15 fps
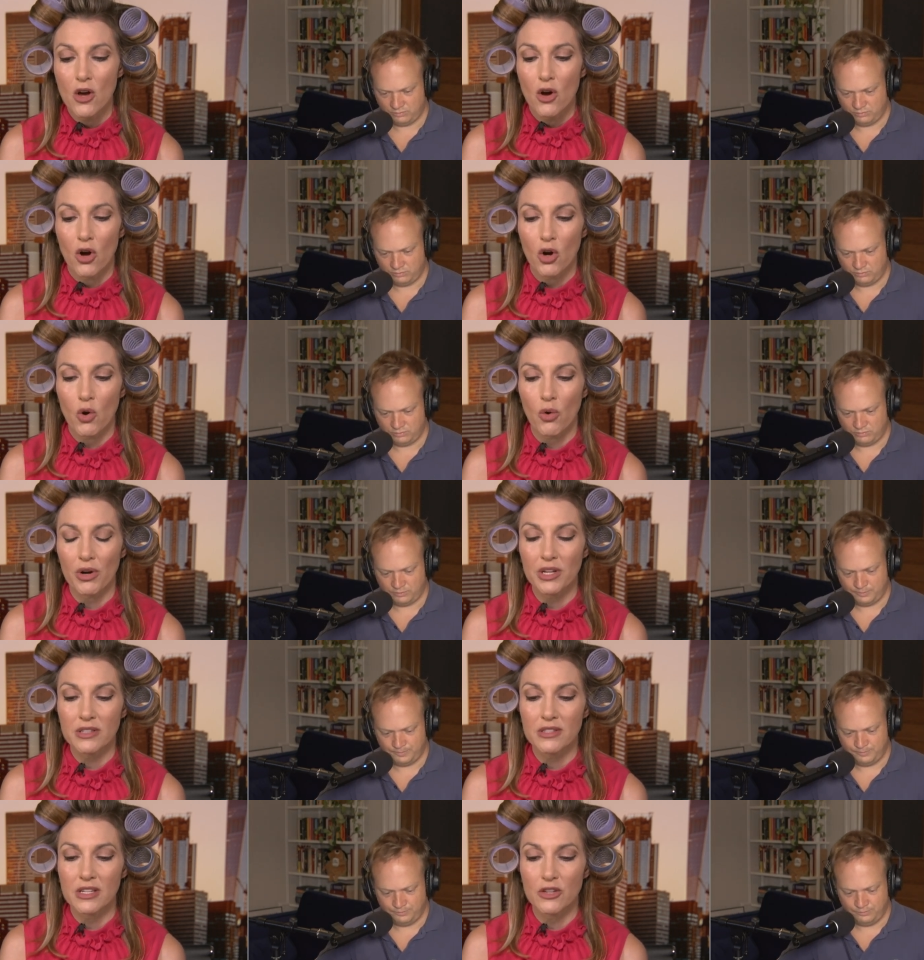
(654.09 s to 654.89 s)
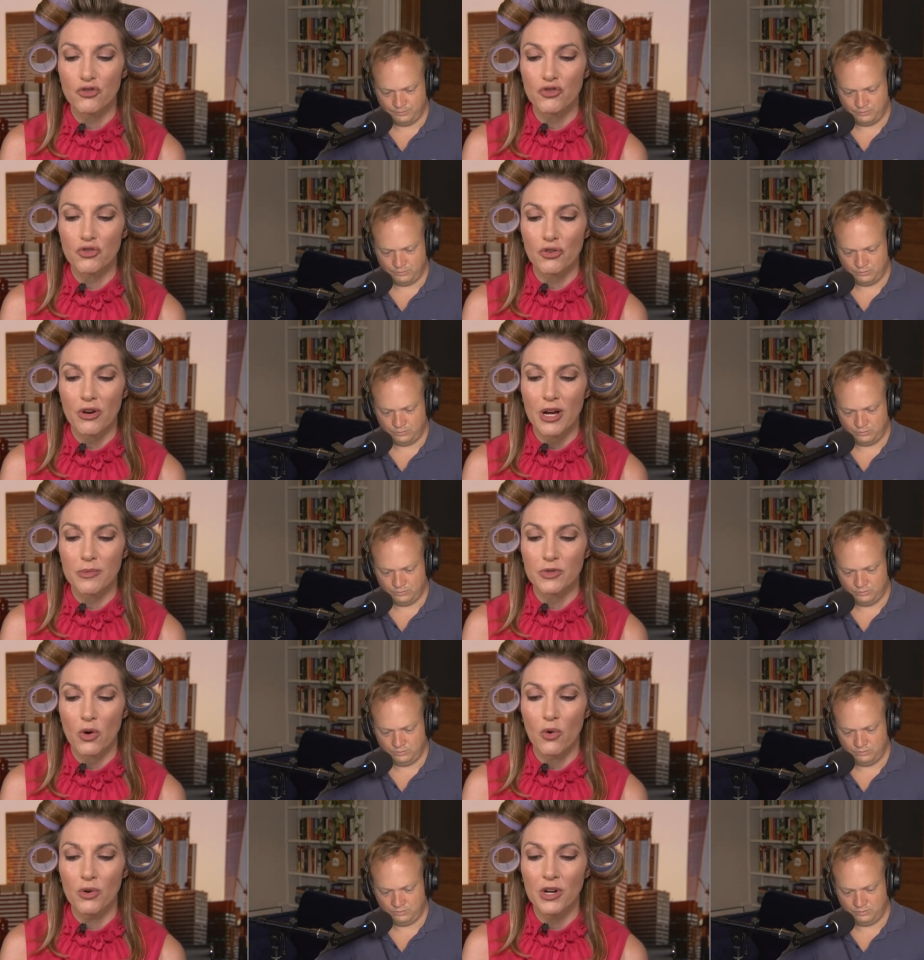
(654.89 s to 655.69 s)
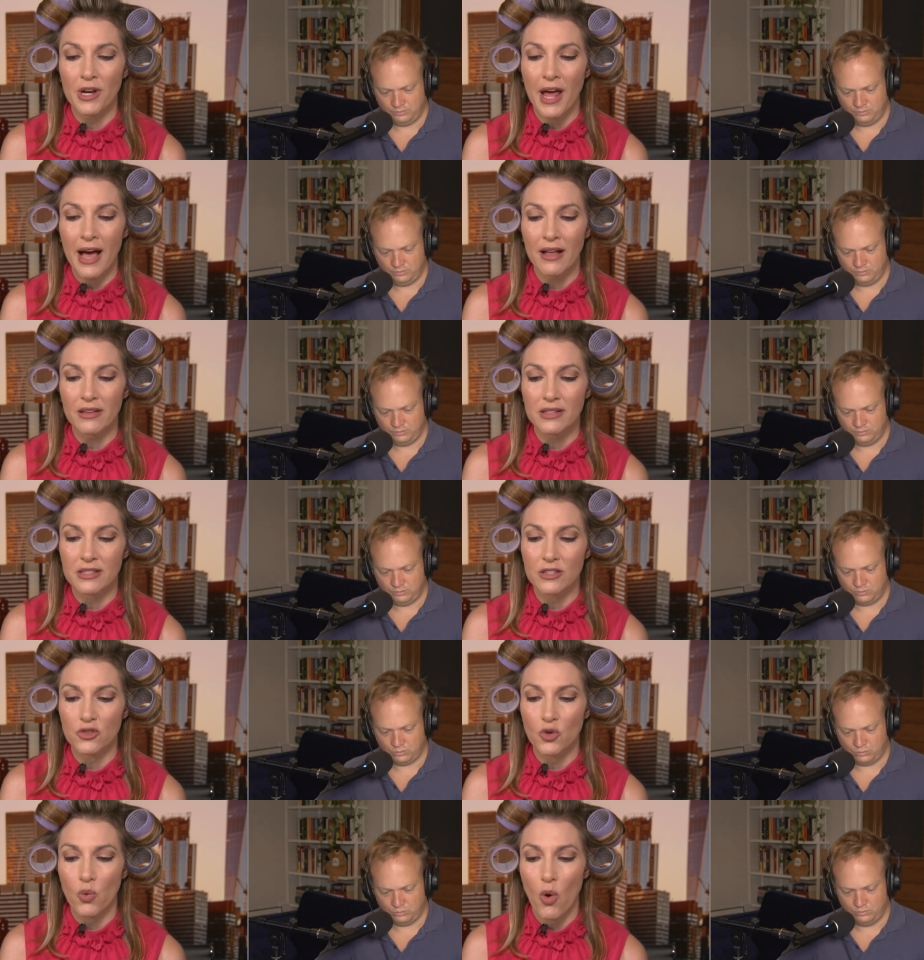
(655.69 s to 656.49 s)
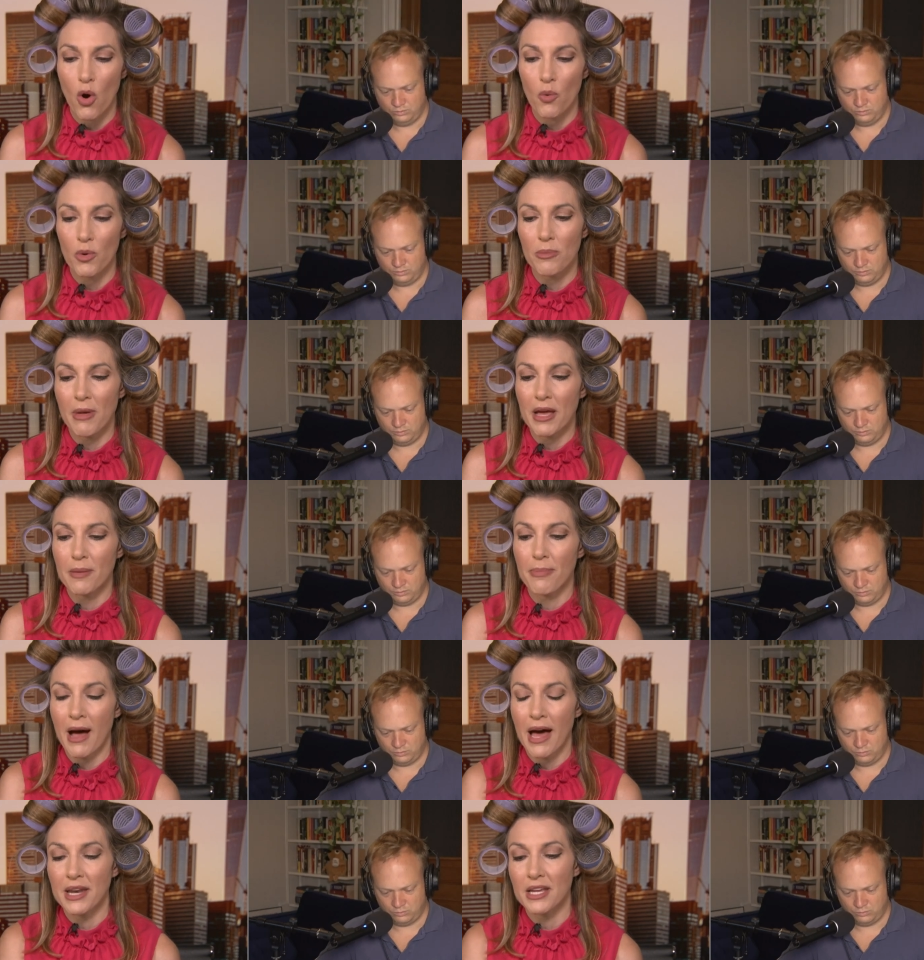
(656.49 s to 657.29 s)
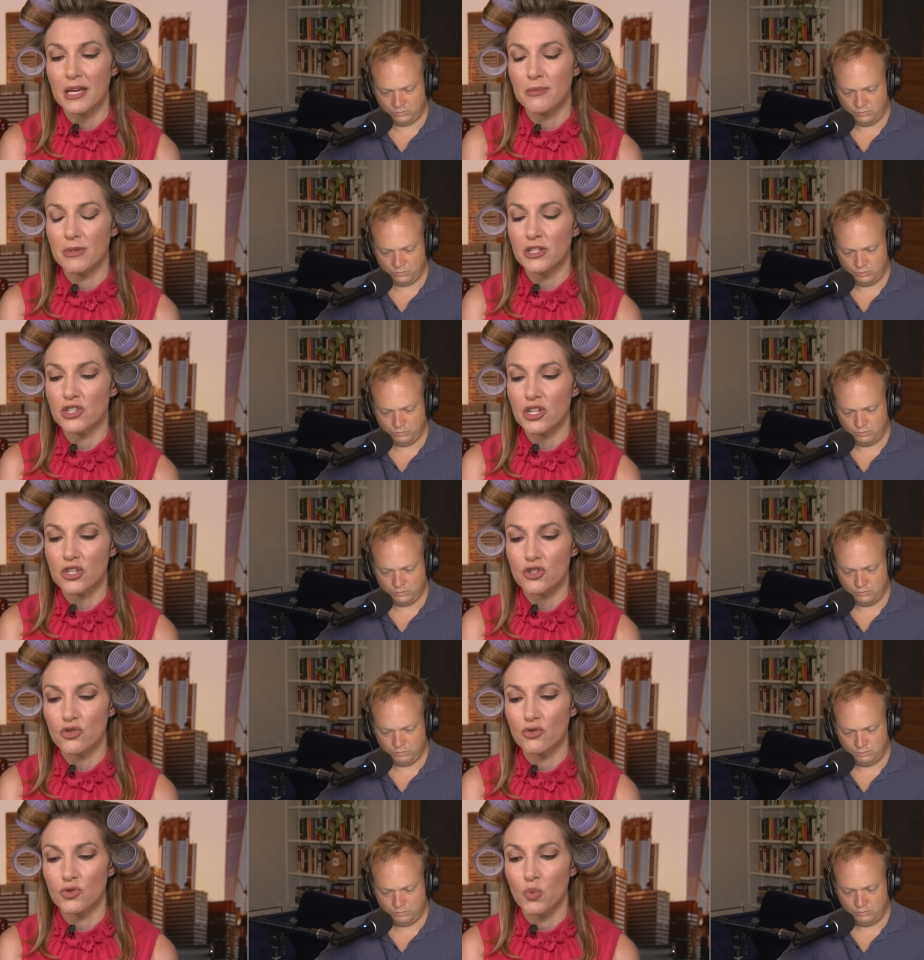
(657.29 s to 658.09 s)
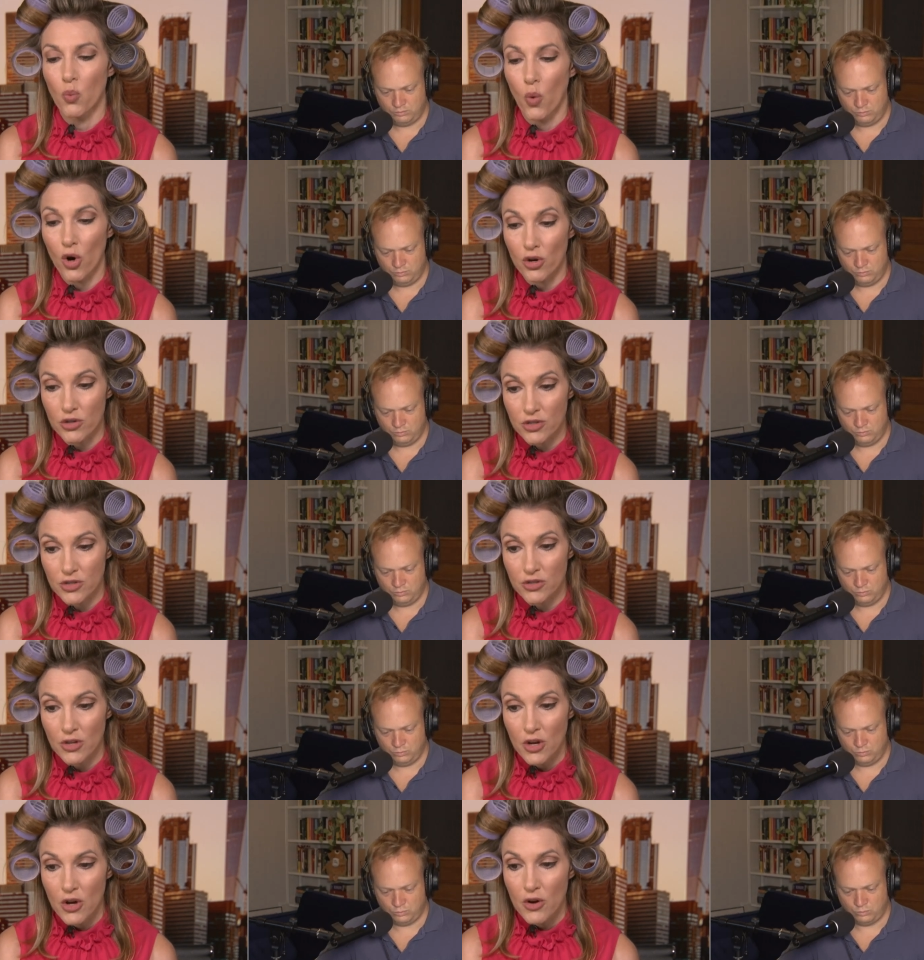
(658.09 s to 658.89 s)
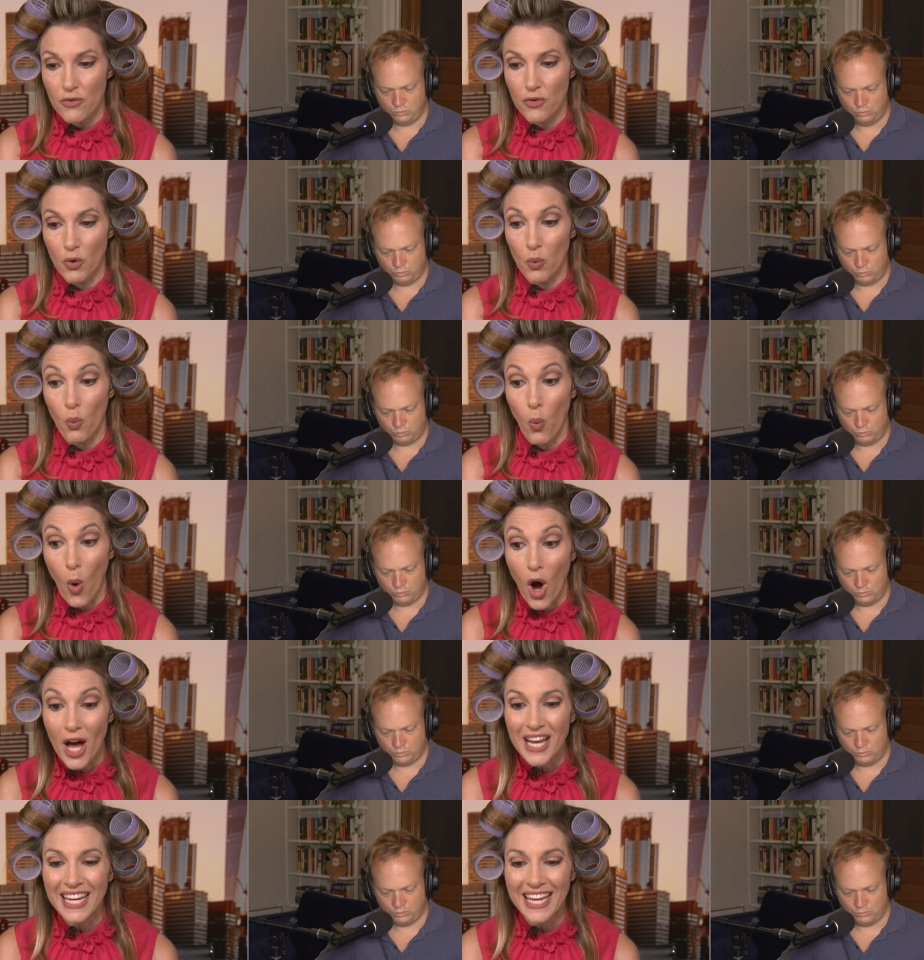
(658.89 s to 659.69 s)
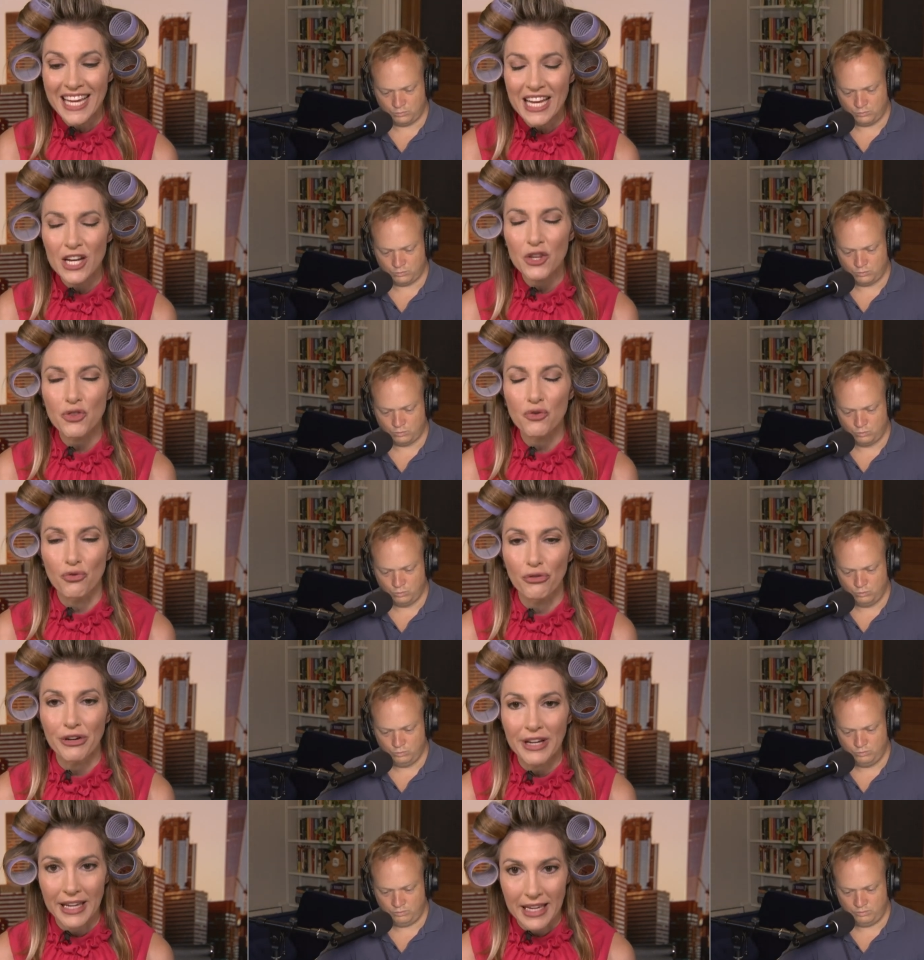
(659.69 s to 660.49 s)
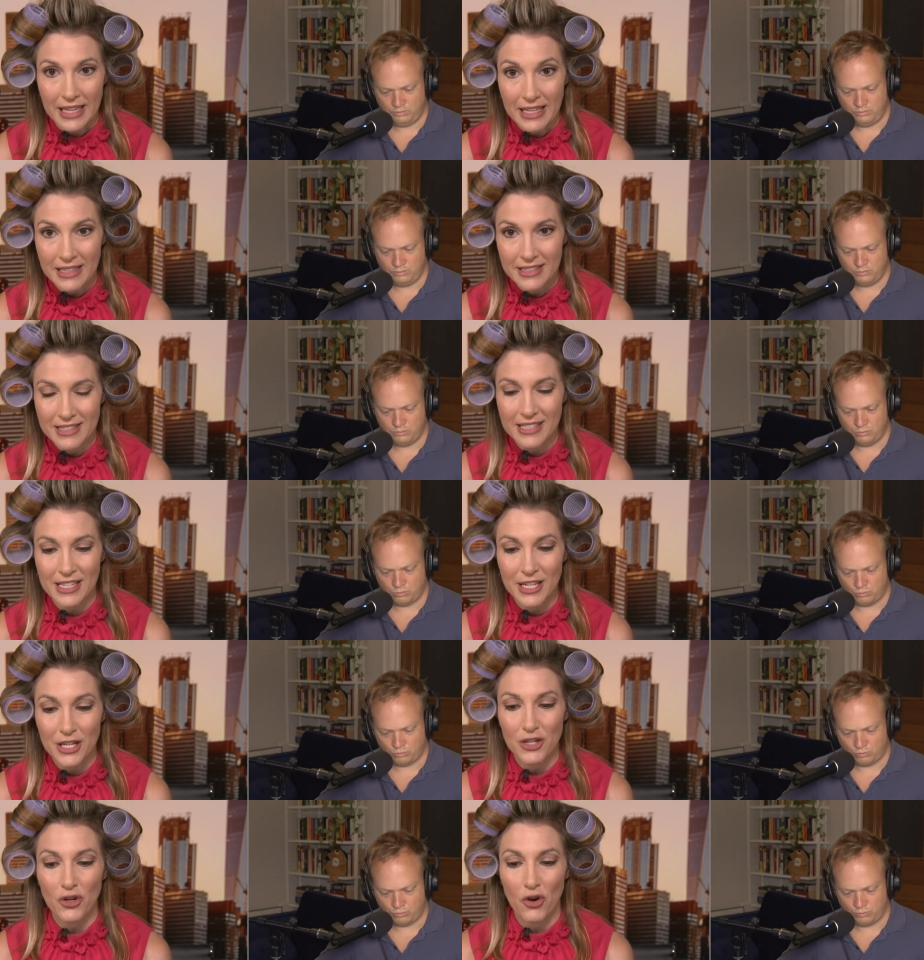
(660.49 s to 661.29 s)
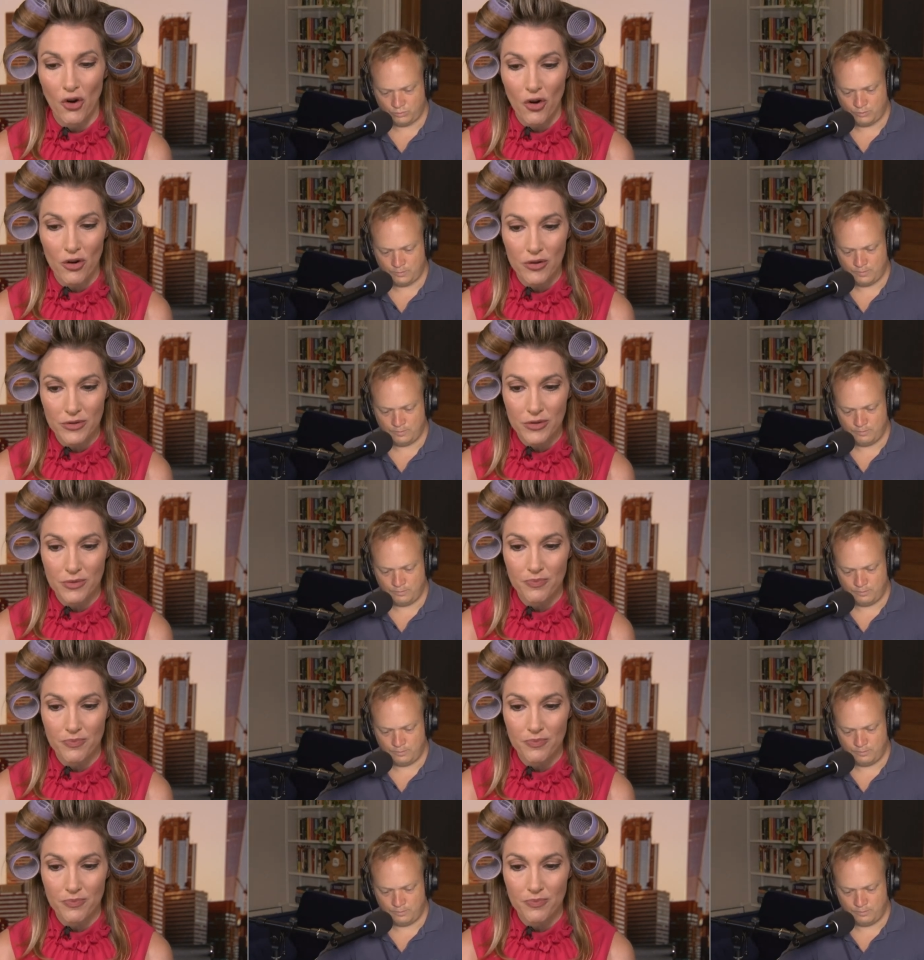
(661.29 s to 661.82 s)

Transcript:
Speaker 1: According to Instagram's own analysis, quote, we make body image issues worse for one in three teen girls.